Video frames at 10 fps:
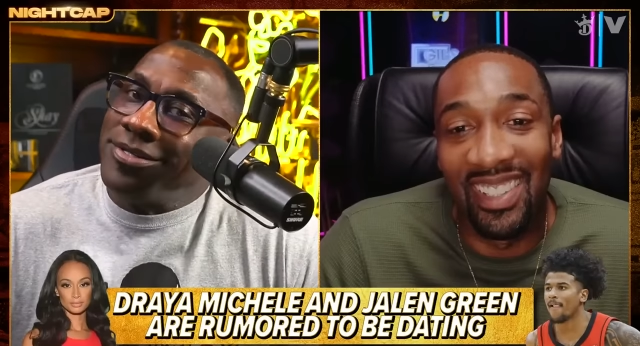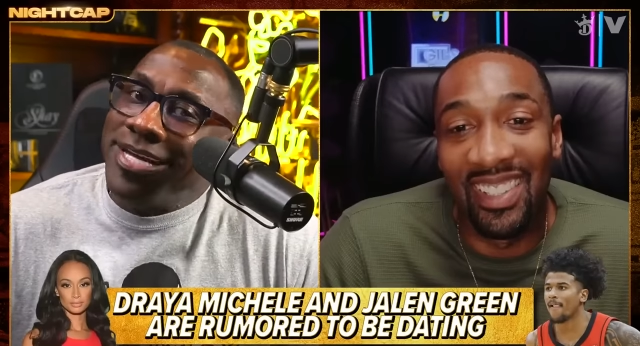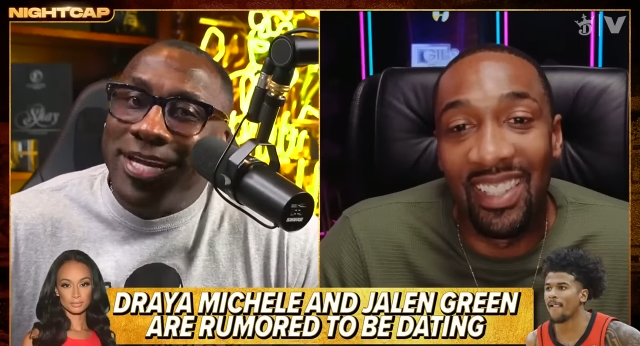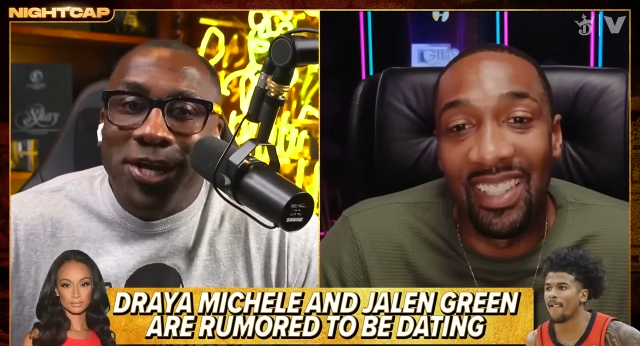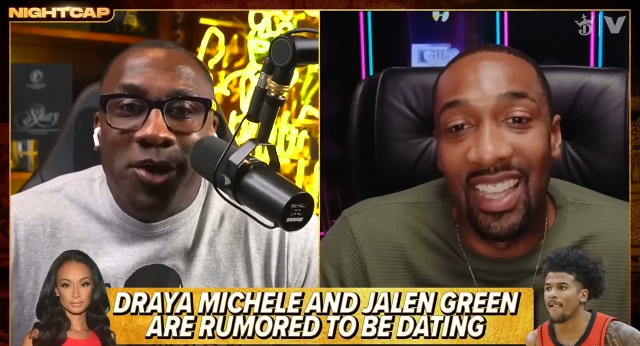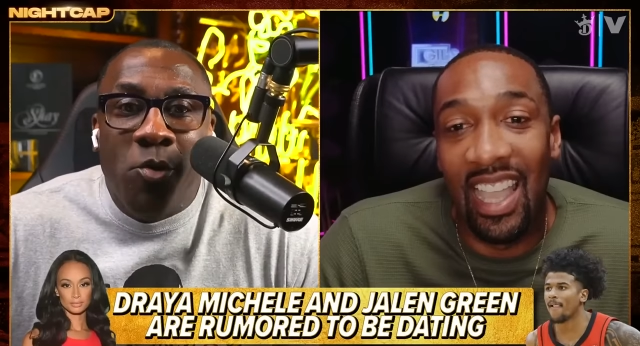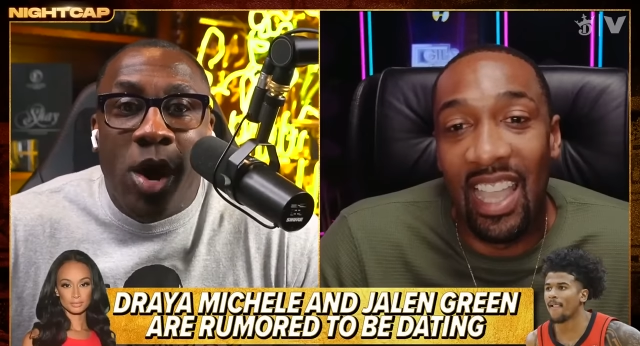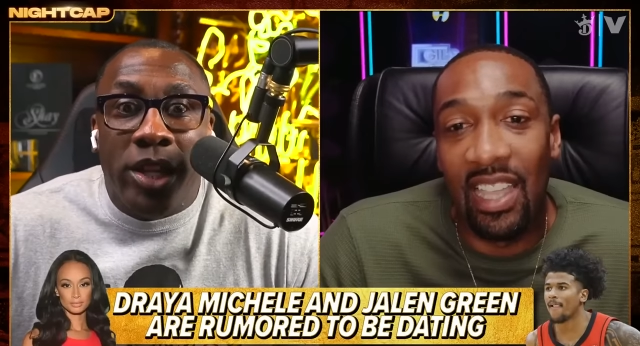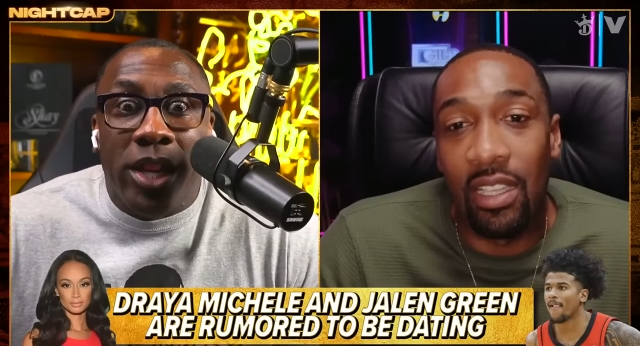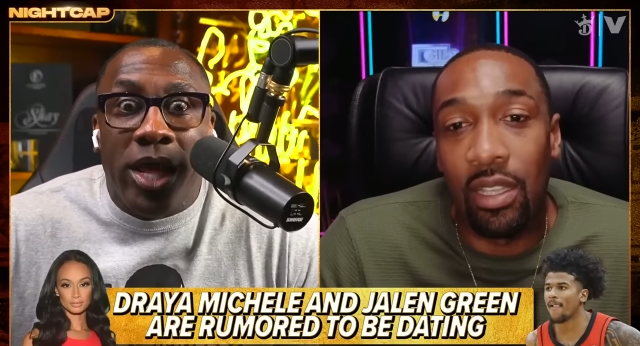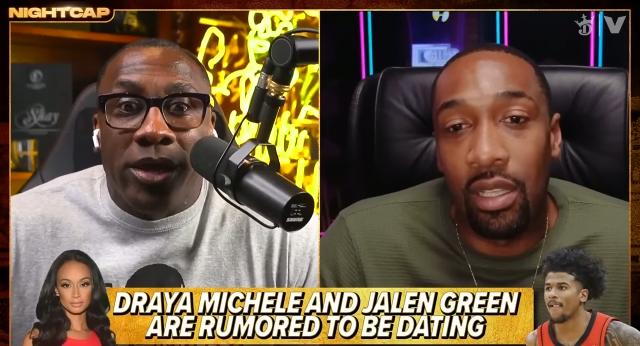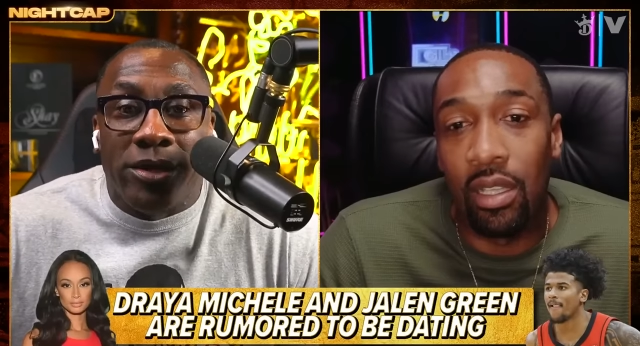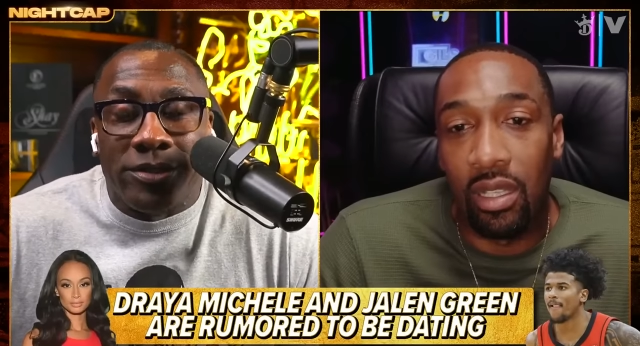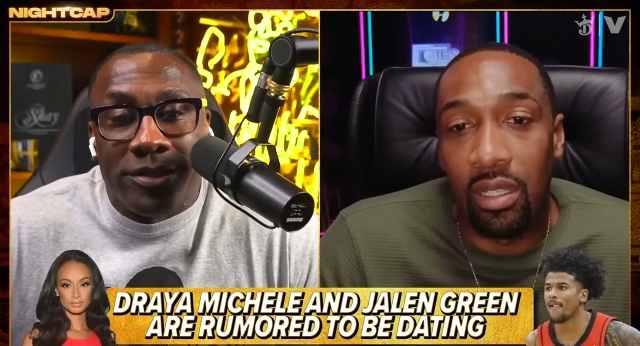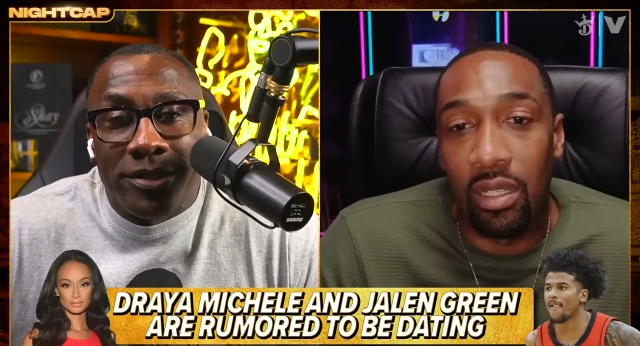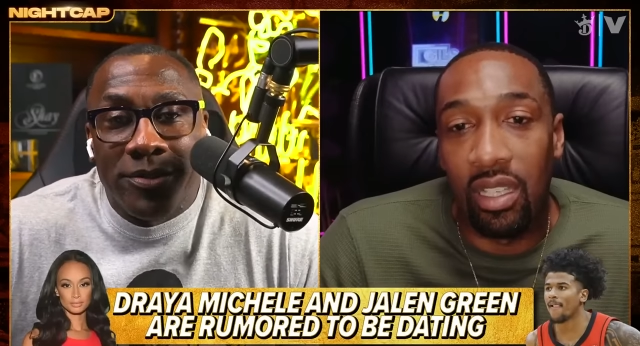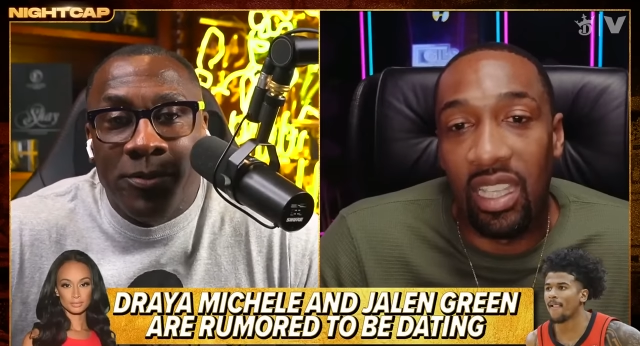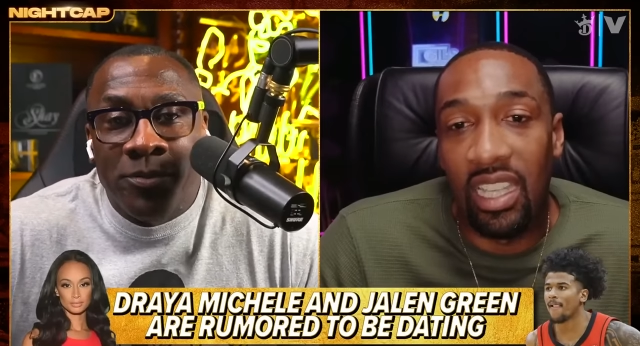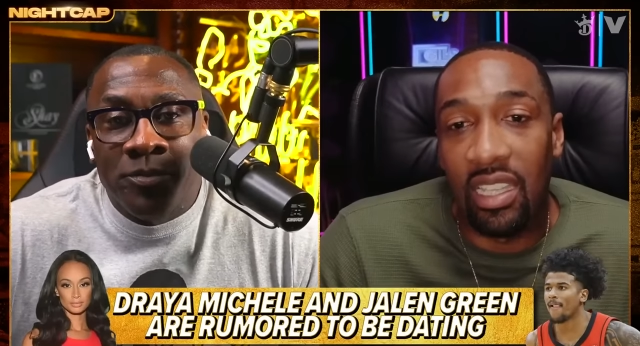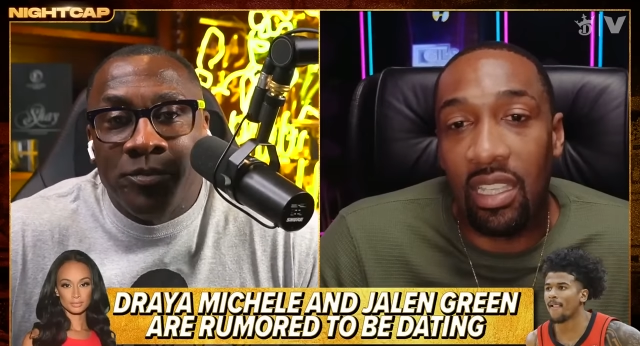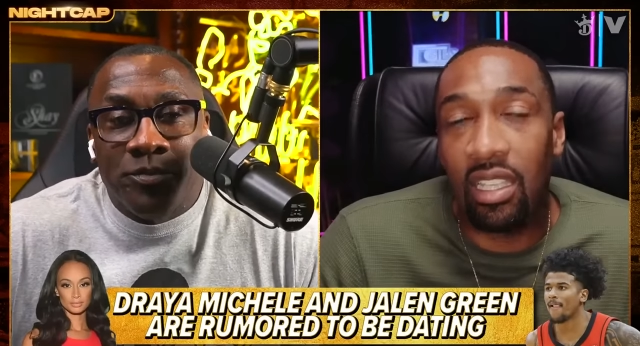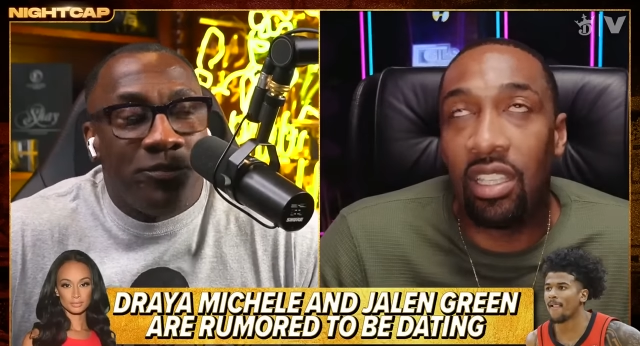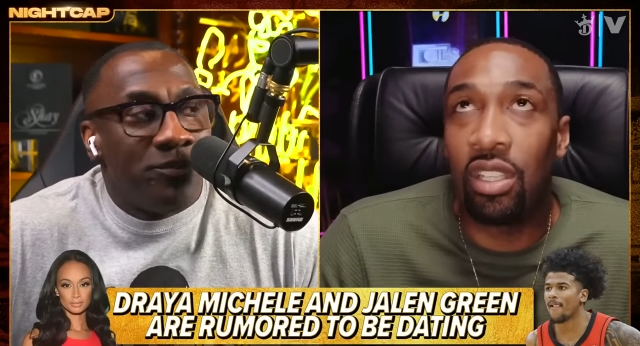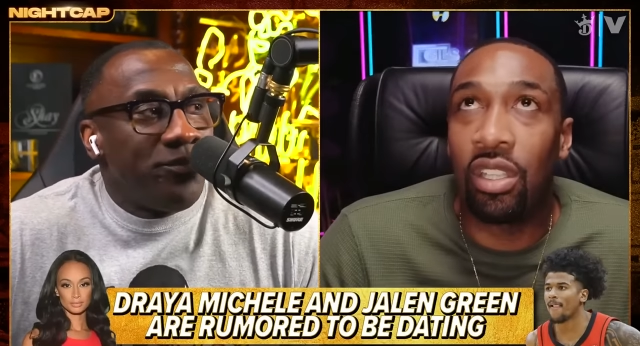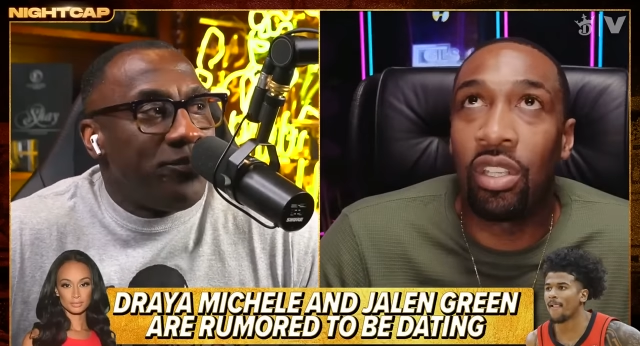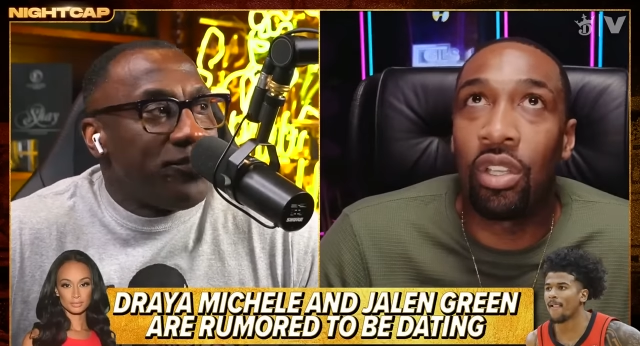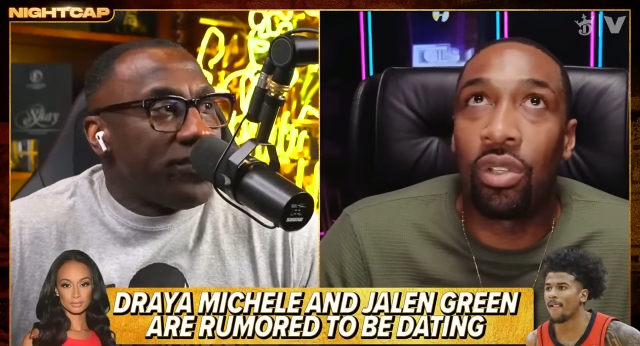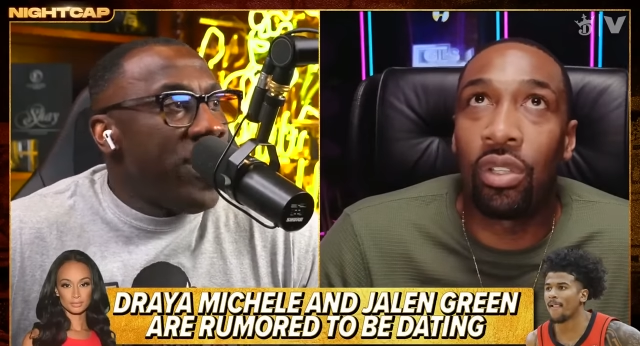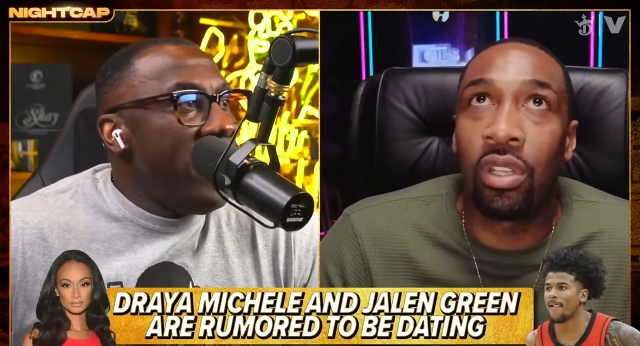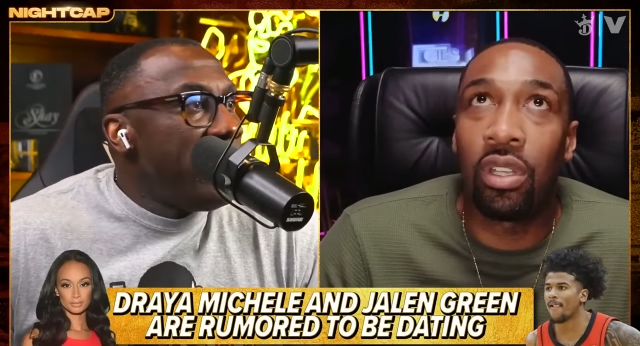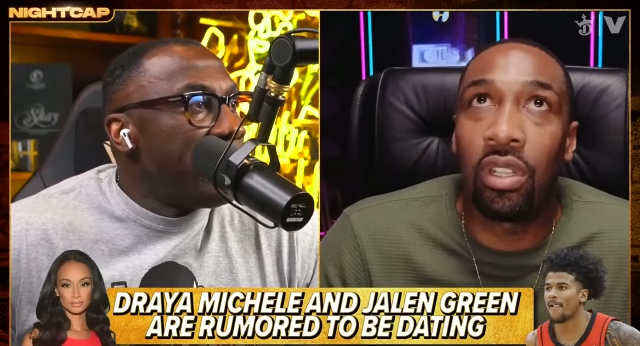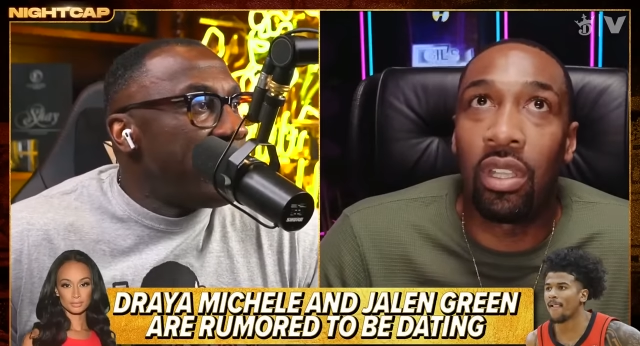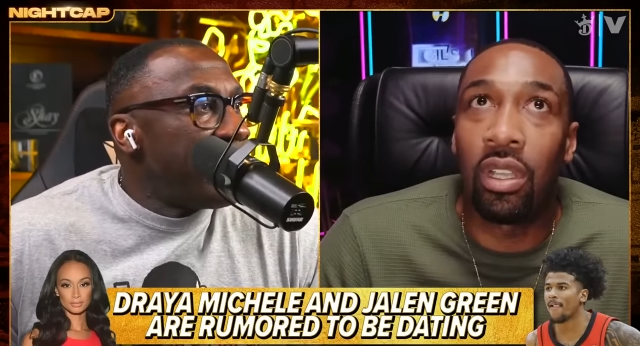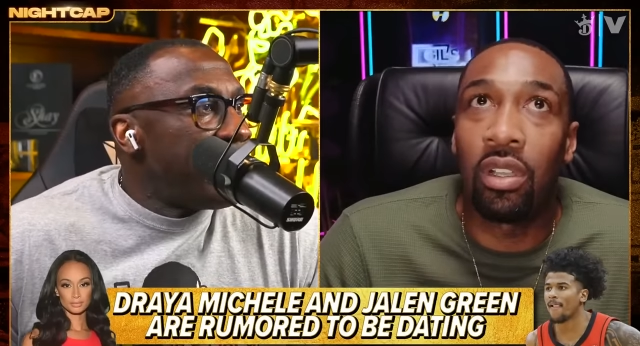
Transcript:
Speaker 1: it is what it is. You, you know, huh? you,